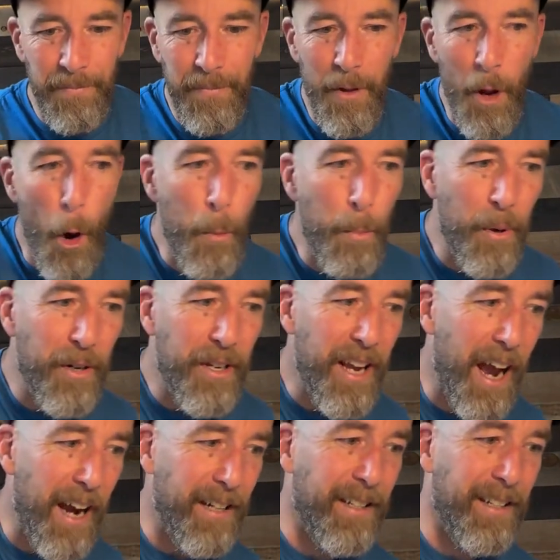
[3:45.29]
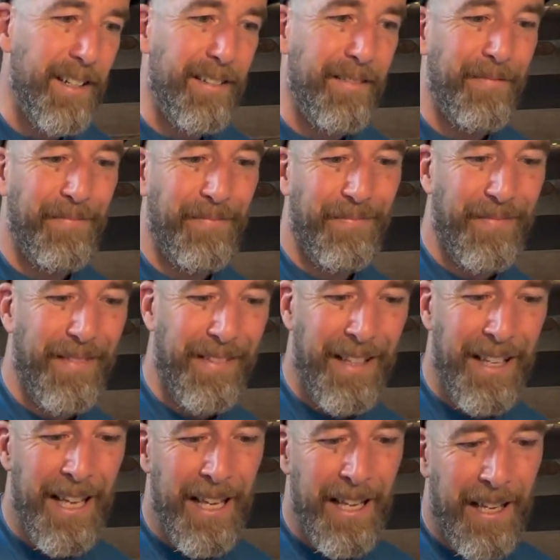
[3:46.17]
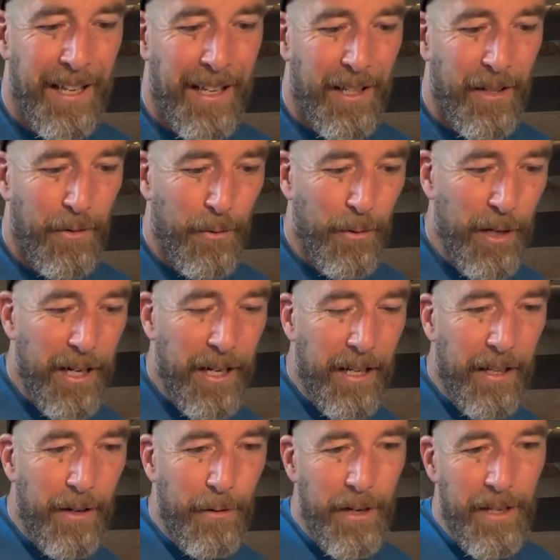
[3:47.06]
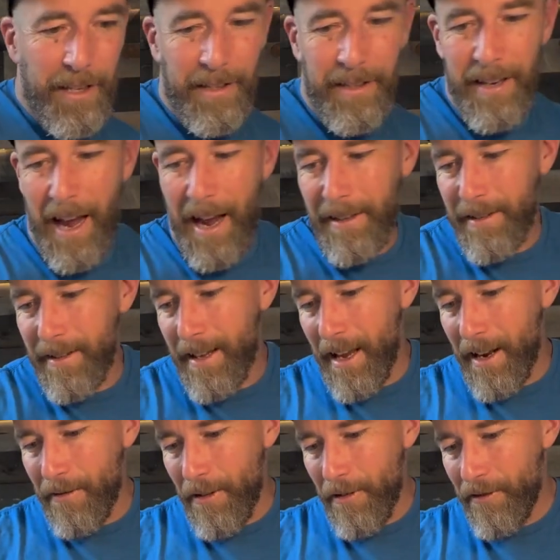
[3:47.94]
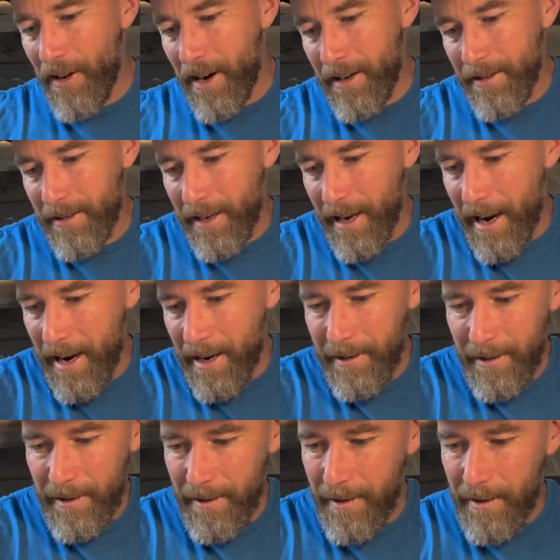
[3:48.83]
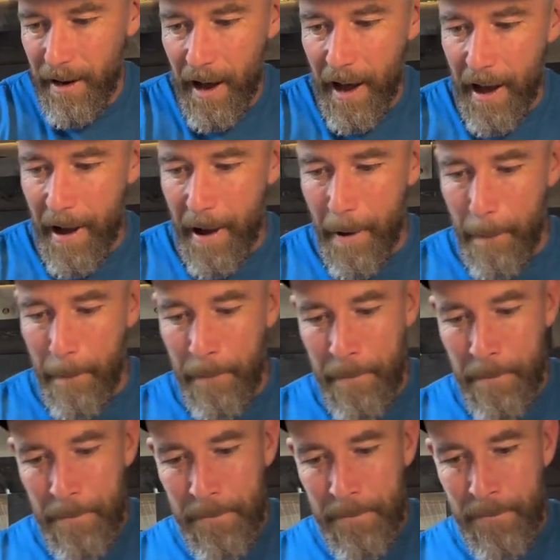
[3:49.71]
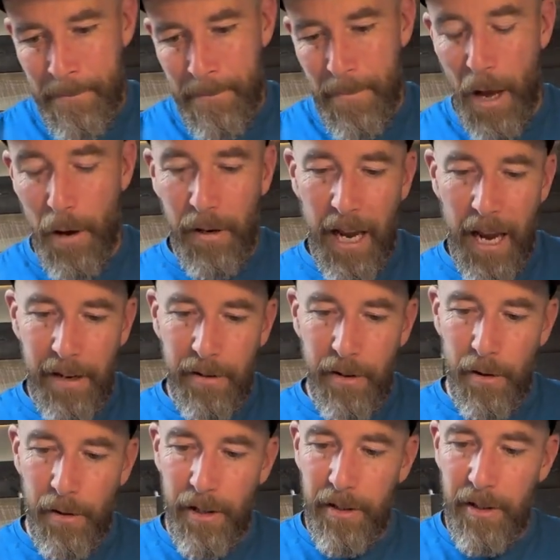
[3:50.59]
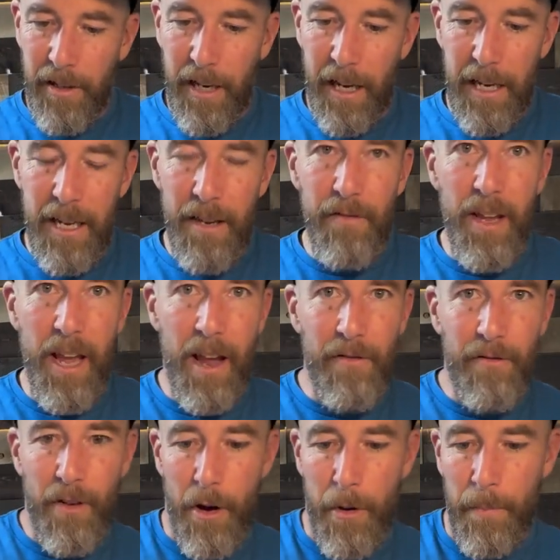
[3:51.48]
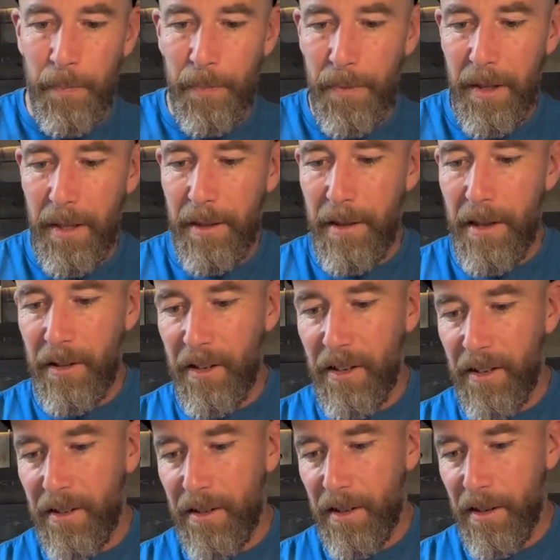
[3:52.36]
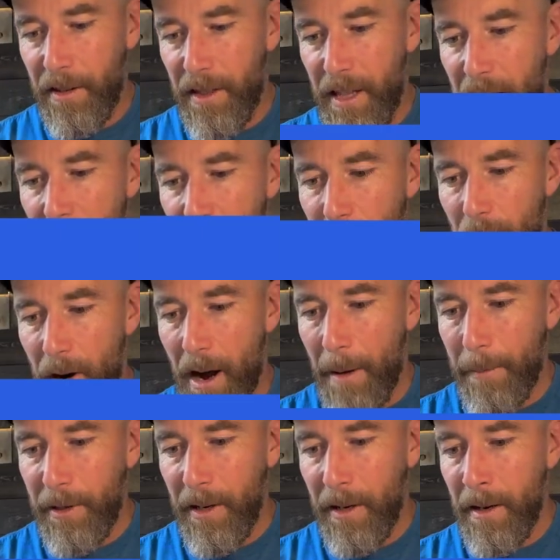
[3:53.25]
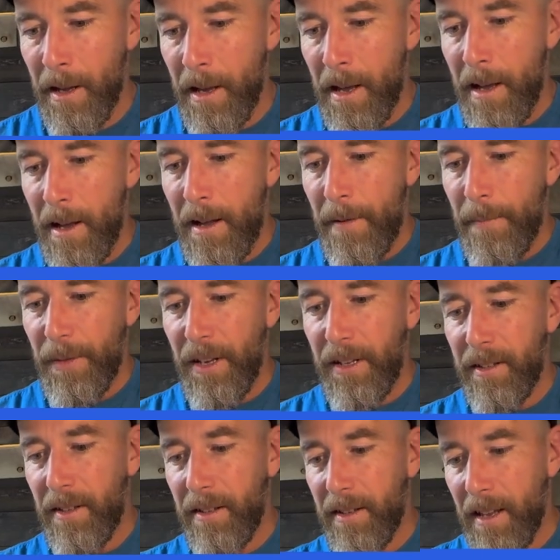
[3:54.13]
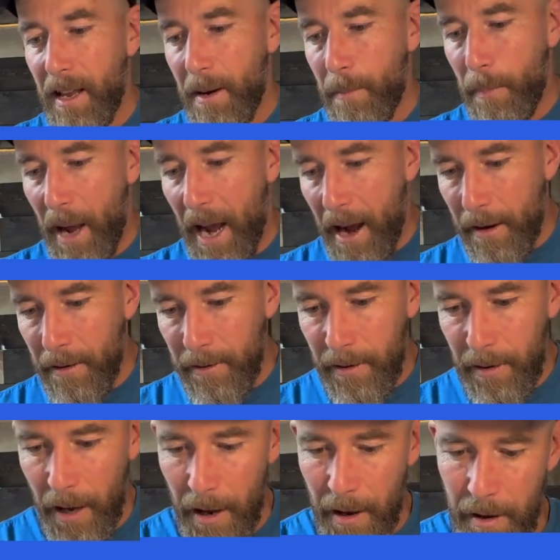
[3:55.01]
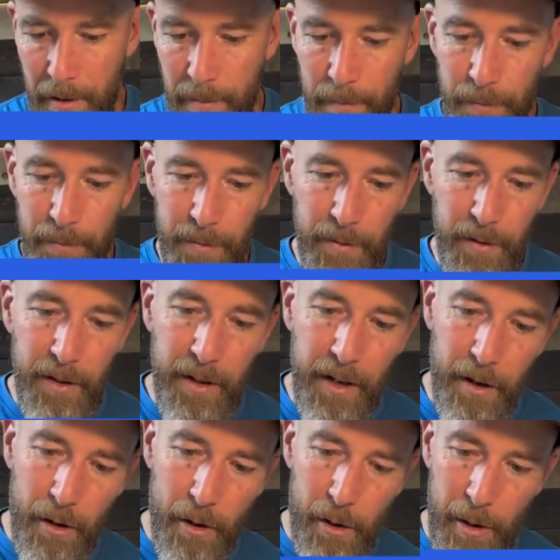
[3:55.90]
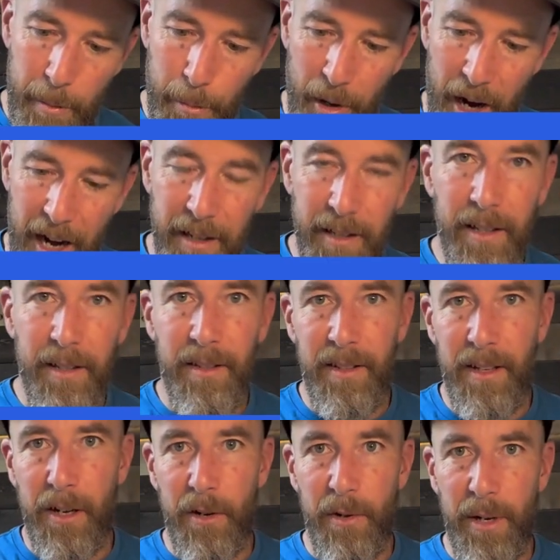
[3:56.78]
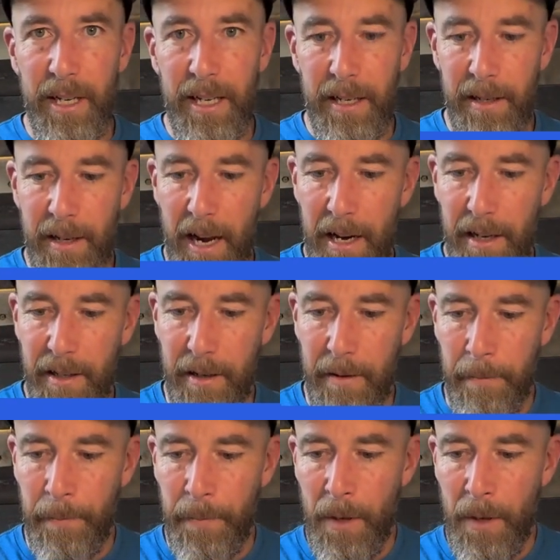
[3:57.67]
No protection. Really, really sad state of affairs, guys. Okay, so let's look at EVA foam. This is the other option. This is 10 pounds, 0 impression, 0 indentation.